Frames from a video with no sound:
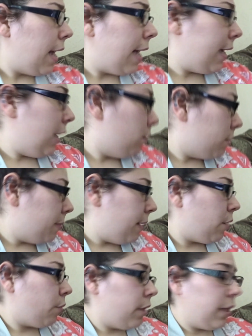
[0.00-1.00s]
And he was
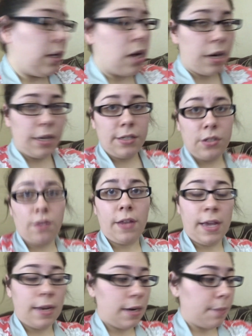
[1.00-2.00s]
being really naughty, so
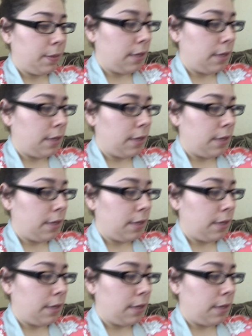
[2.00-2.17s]
they ended up